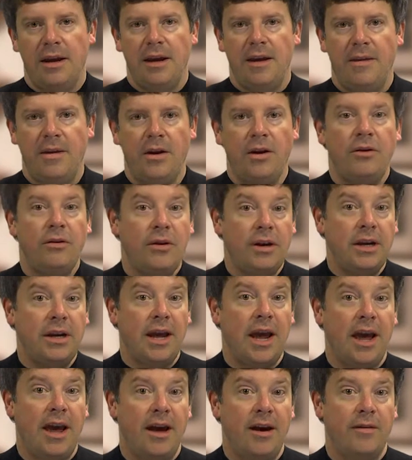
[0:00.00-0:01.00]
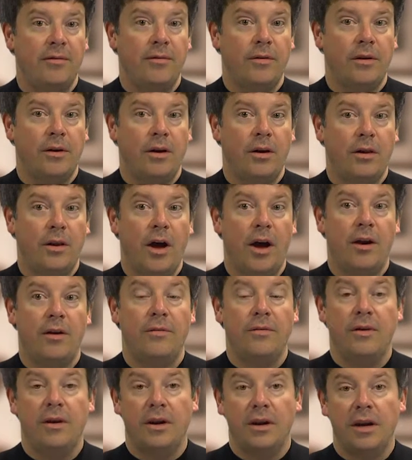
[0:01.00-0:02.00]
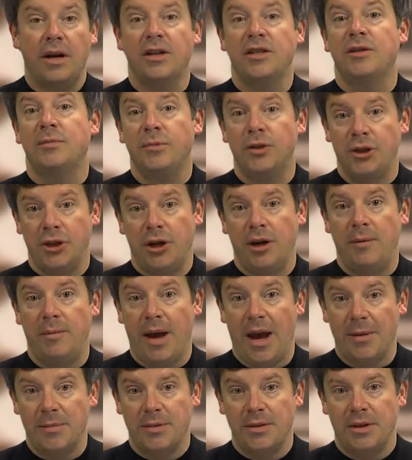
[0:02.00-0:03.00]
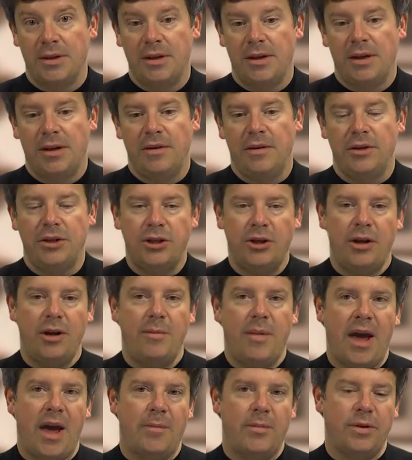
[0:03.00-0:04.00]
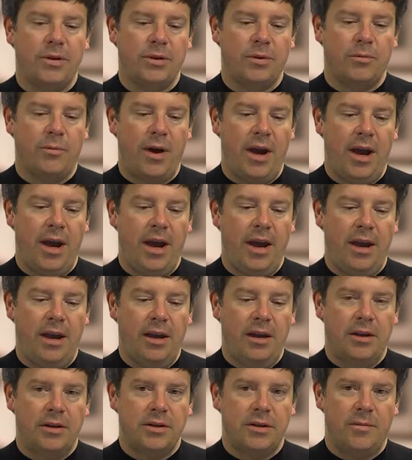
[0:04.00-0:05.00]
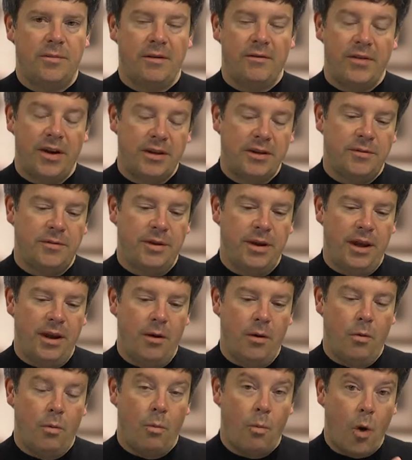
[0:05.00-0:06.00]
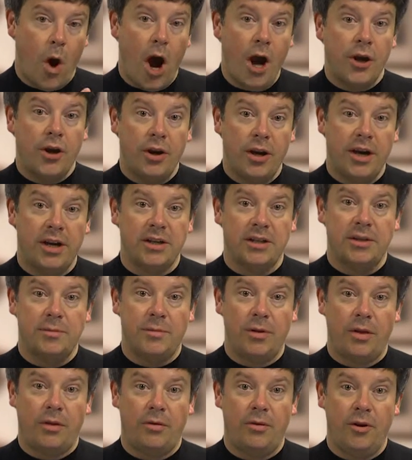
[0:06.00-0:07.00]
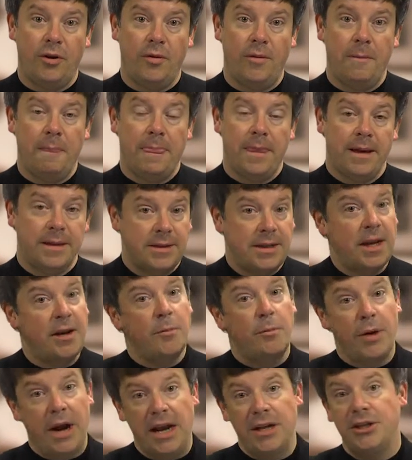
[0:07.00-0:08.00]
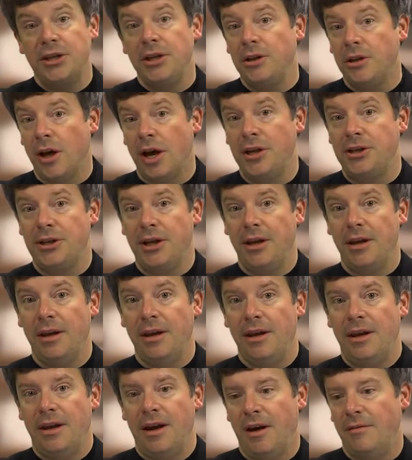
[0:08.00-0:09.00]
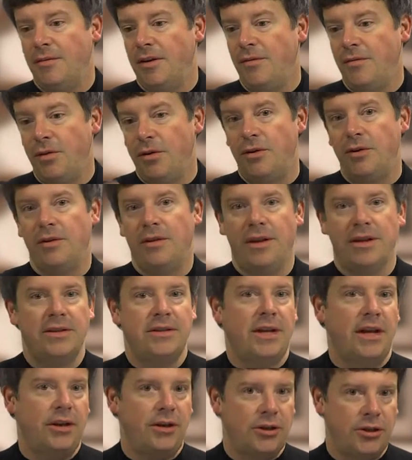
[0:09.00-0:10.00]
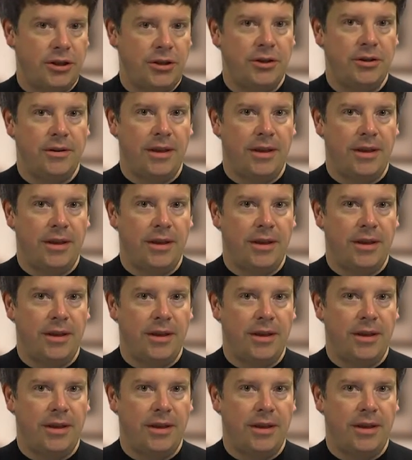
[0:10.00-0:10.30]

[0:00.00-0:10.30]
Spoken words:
And then you need to have a lot of customer journey maps. And the journey map is a way to effectively walk your customer through a set of branching logic of if you do this, then you should do